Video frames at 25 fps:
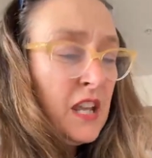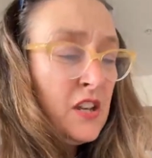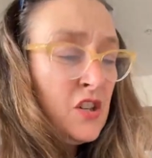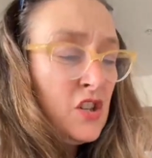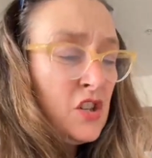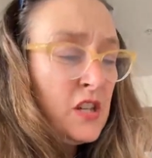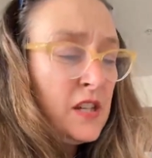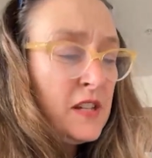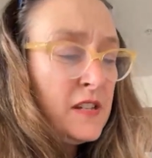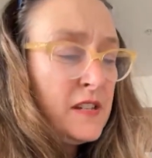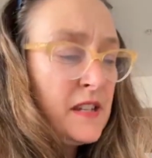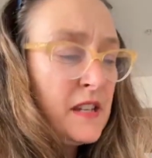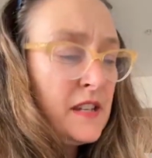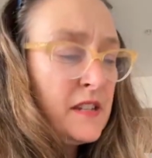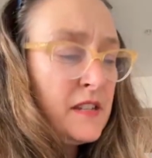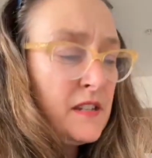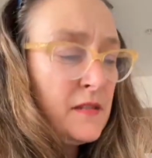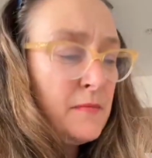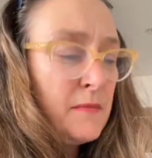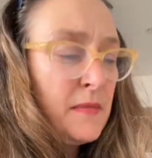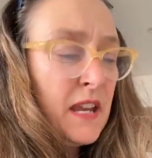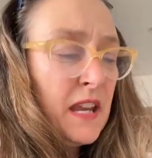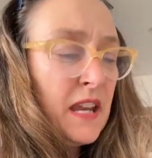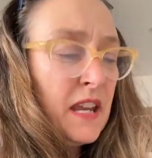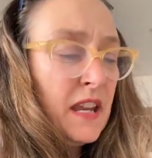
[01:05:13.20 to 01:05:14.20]
And she says
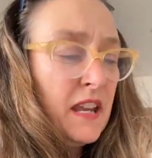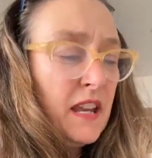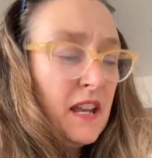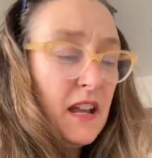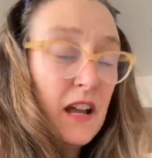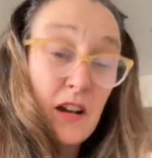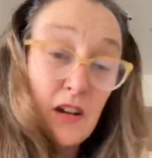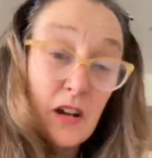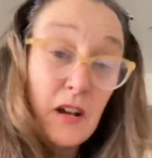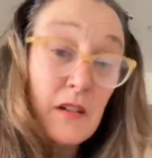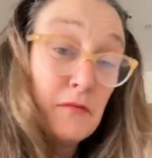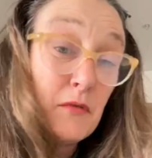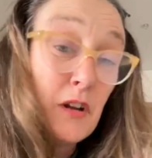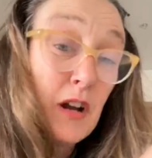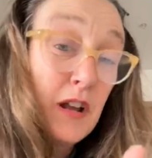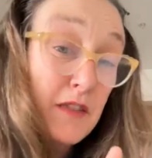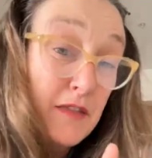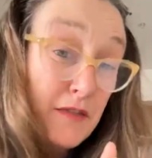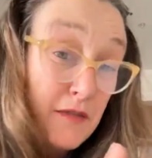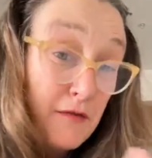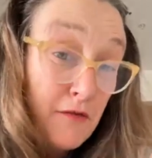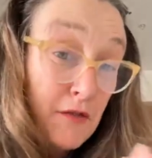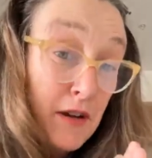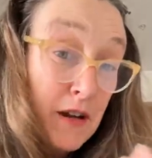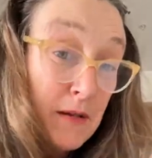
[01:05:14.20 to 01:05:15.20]
to me, and I
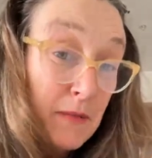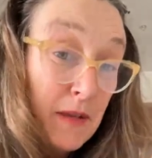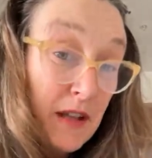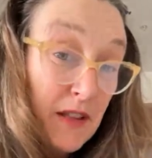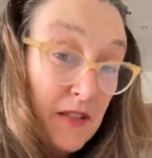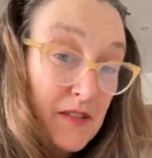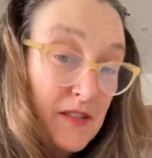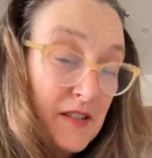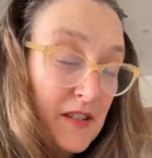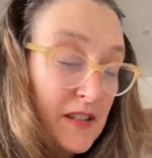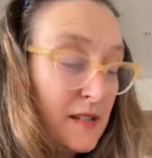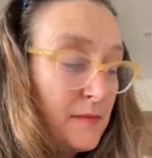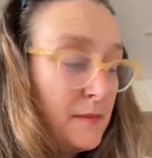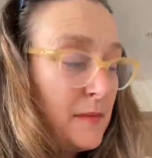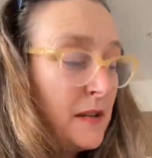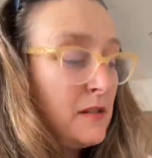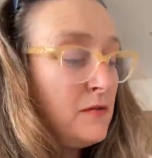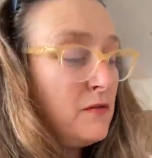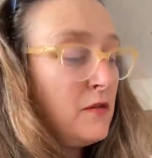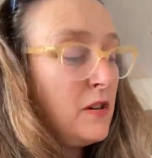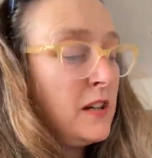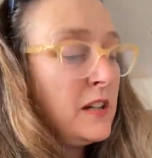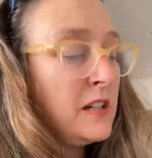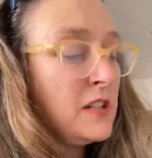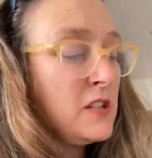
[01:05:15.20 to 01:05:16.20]
write 3 months I
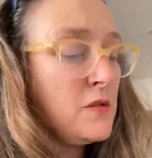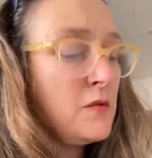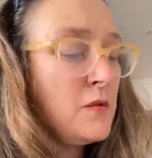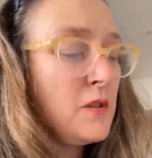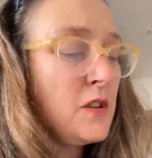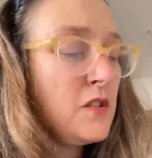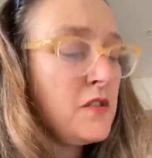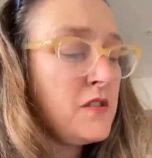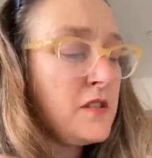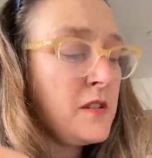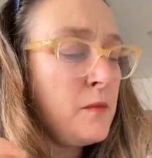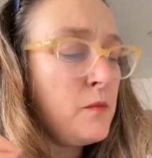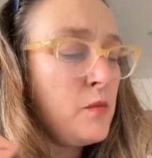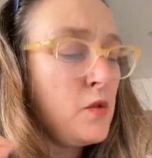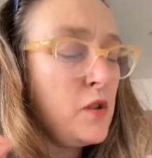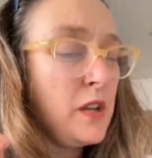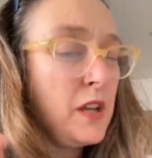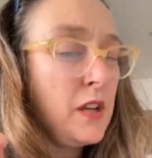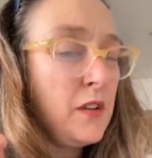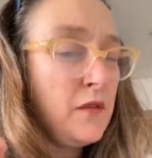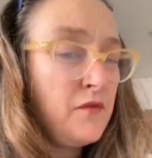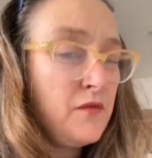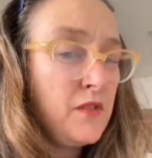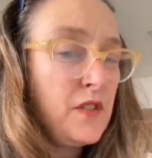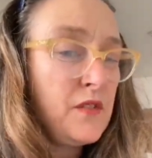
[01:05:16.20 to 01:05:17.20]
spend writing to her because I'm
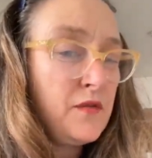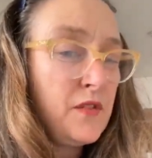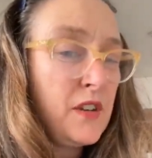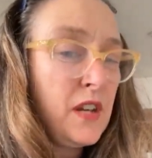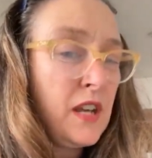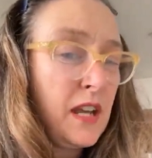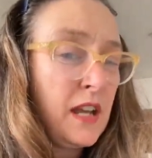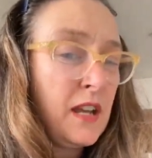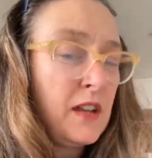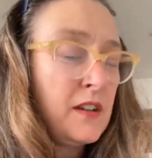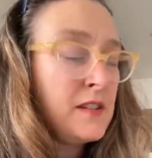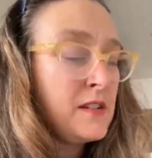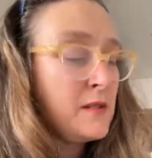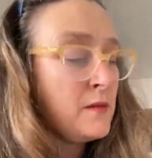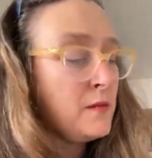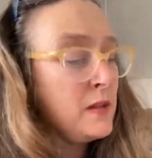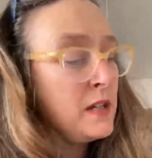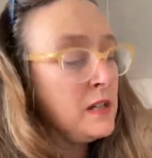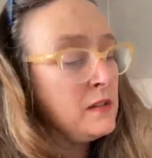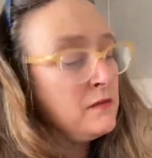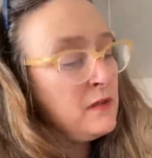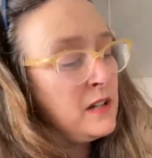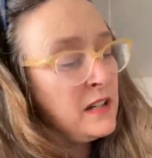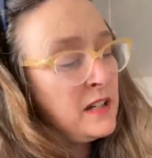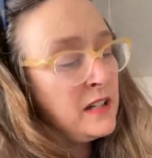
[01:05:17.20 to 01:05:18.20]
working 50 hours a
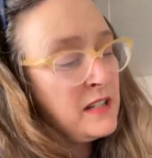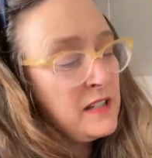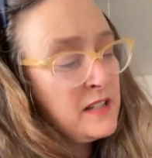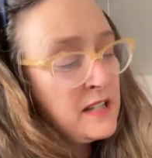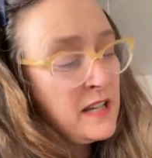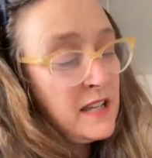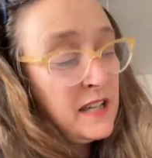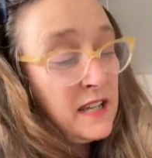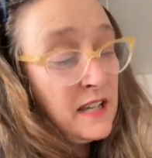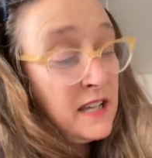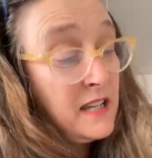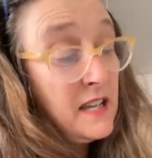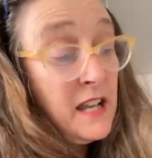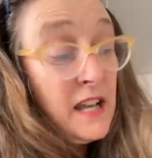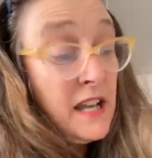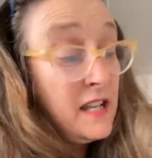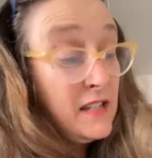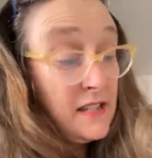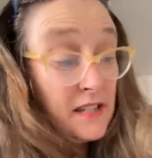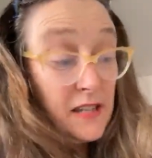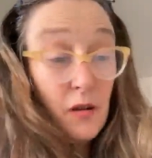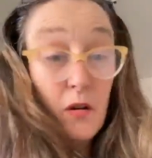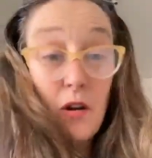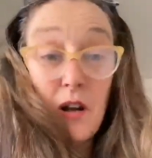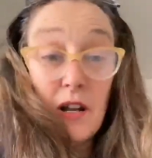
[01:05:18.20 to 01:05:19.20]
week running a daycare,
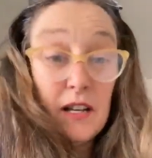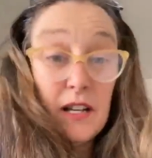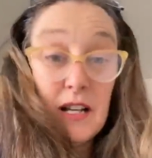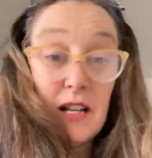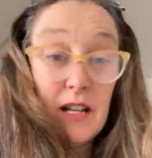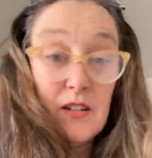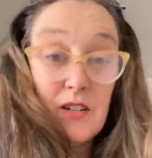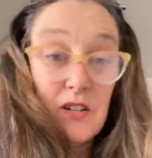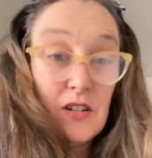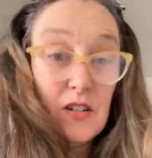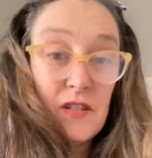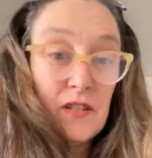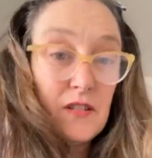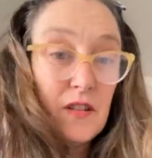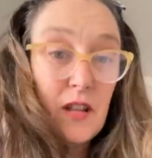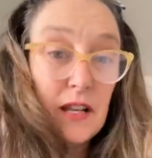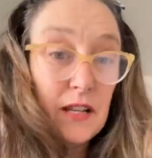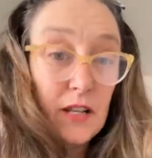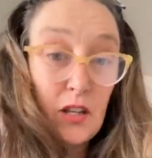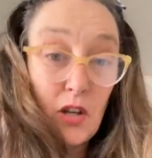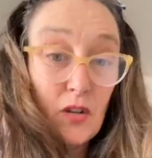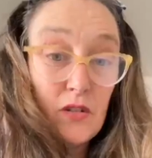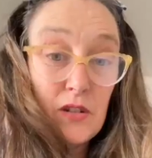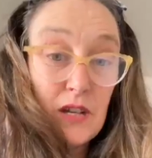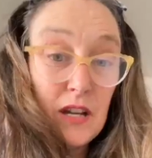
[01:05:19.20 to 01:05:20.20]
so I can't just
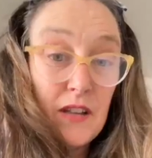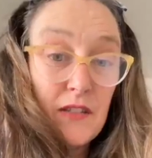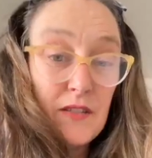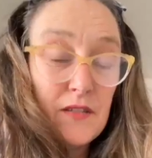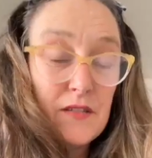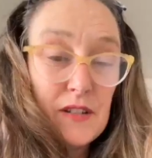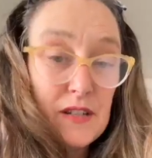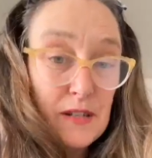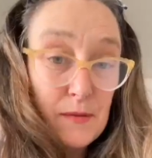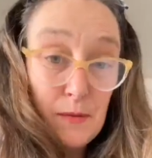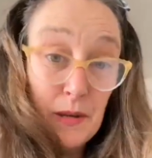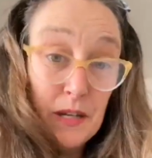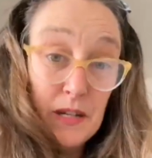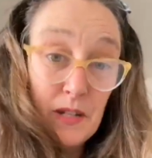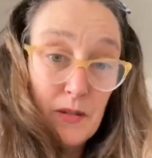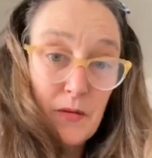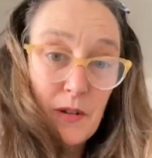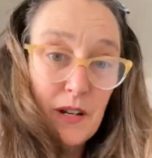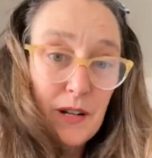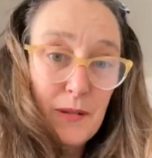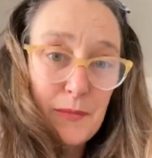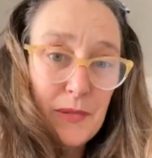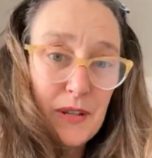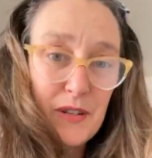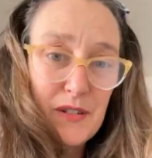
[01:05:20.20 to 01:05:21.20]
go down there and speak
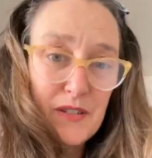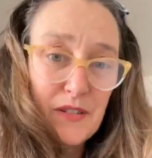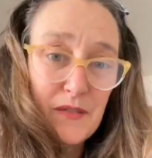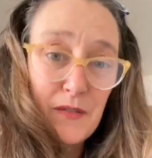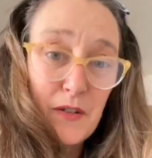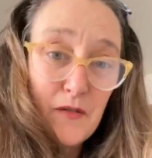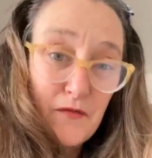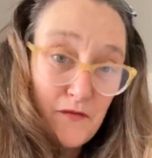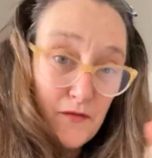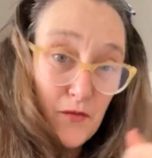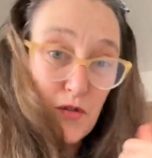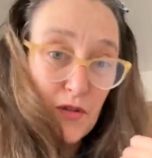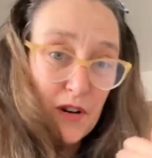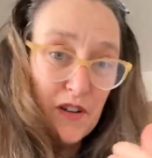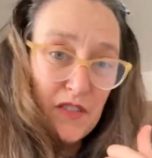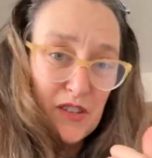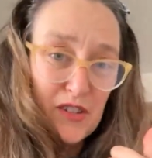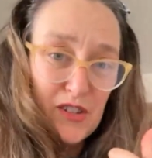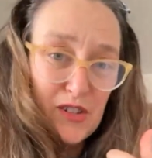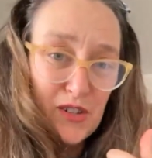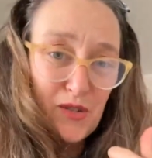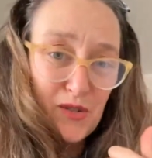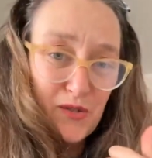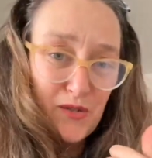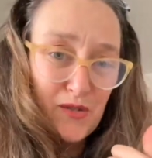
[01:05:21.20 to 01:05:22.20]
to her because I've got 4
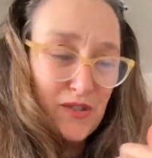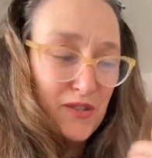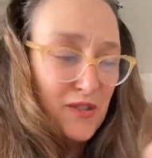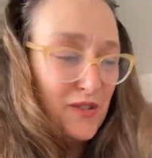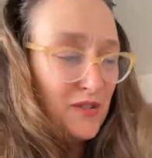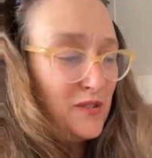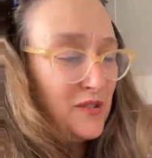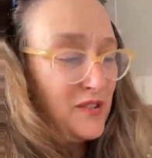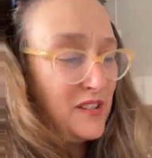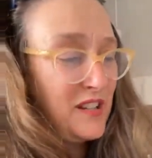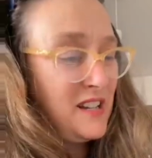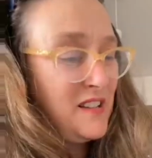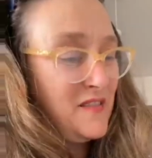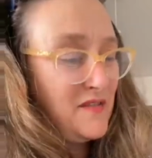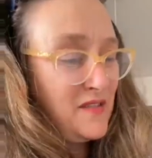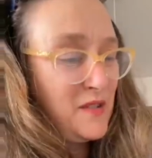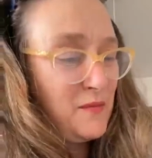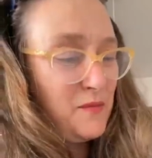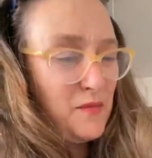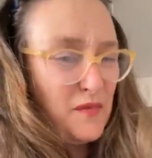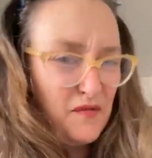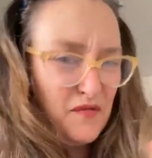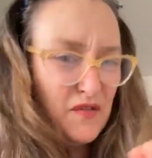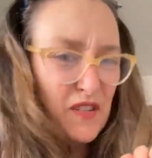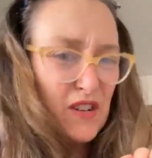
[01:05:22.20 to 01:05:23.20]
other children to look
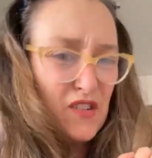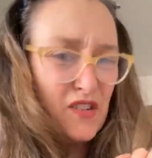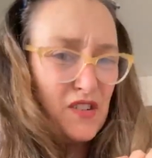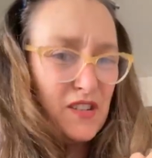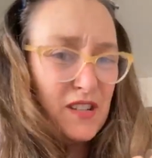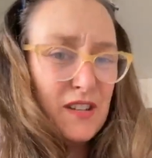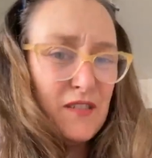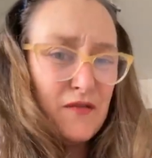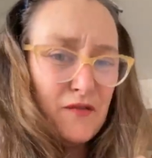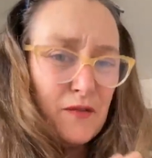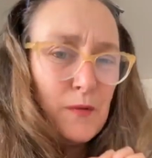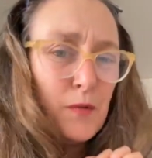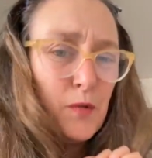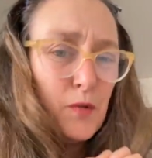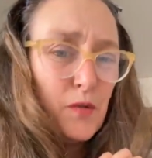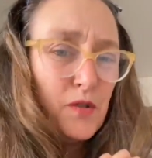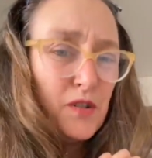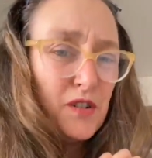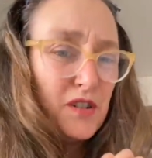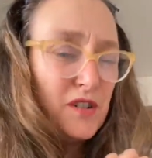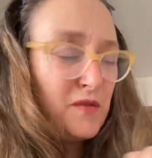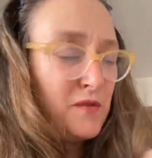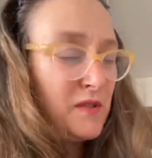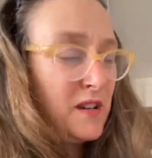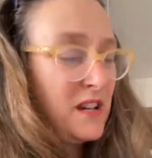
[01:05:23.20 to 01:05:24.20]
after professionally from
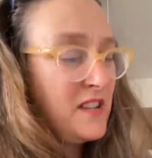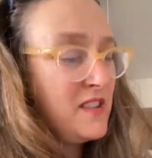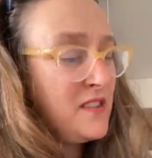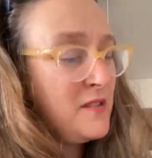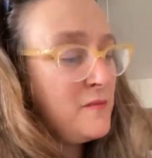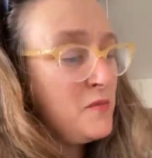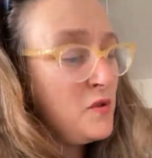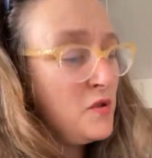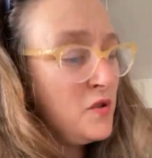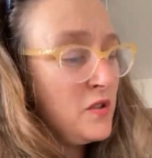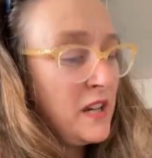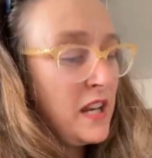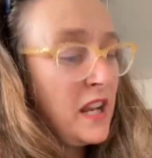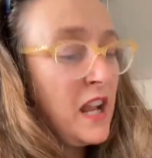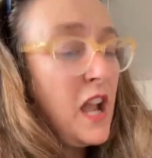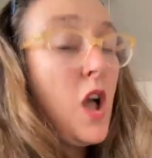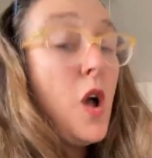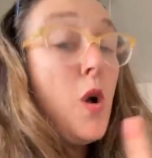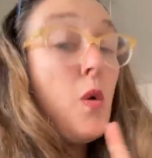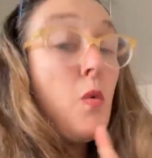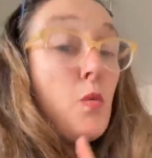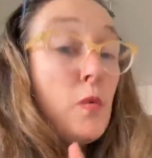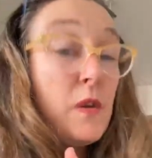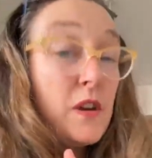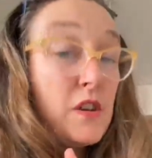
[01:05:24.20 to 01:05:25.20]
7:45 in the morning,
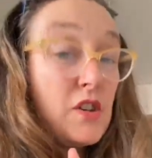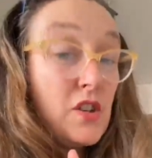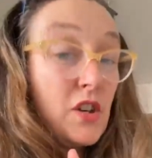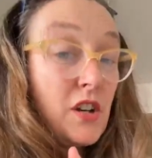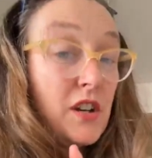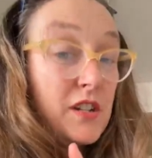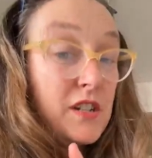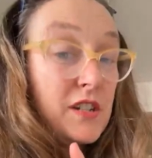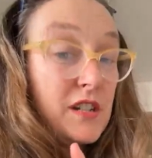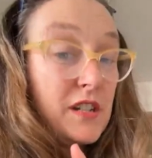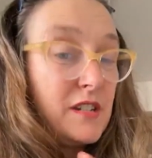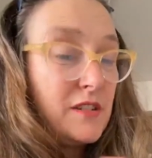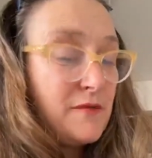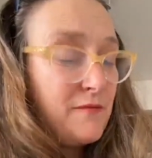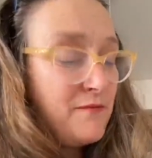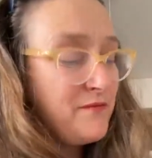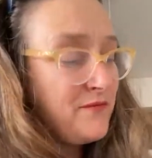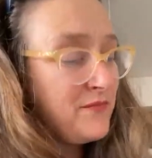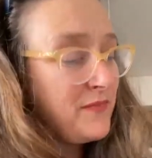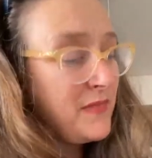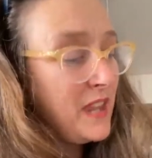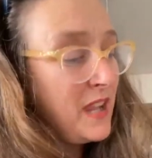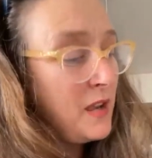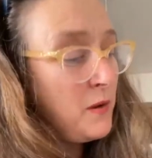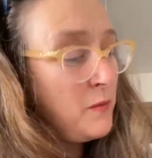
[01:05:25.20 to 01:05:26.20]
which I did
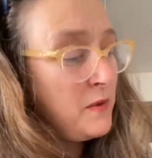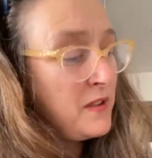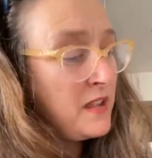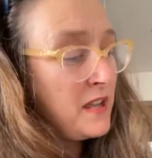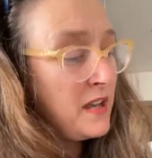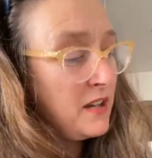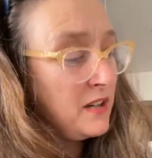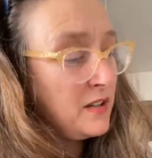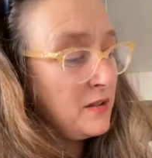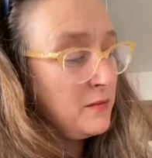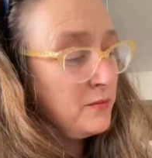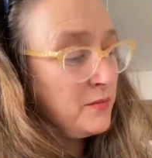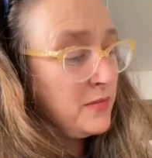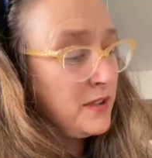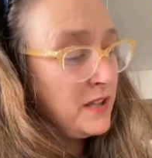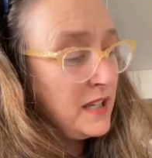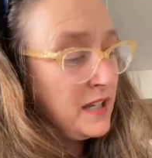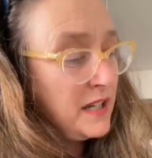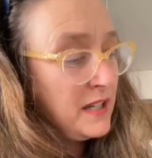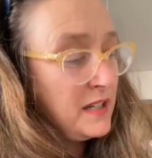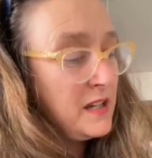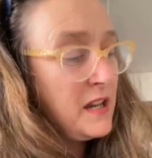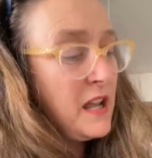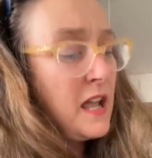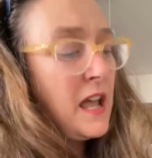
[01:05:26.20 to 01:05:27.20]
without
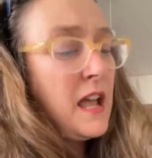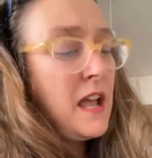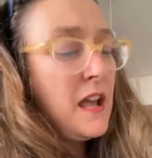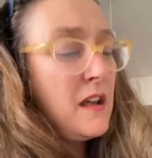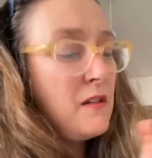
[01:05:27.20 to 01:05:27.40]
complaint.